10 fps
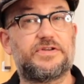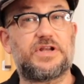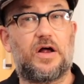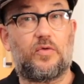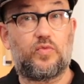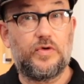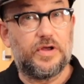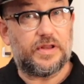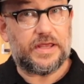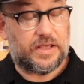It's not
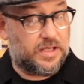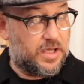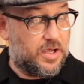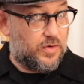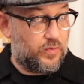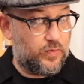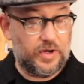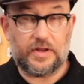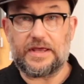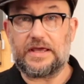really
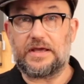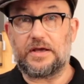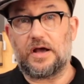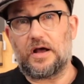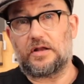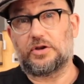a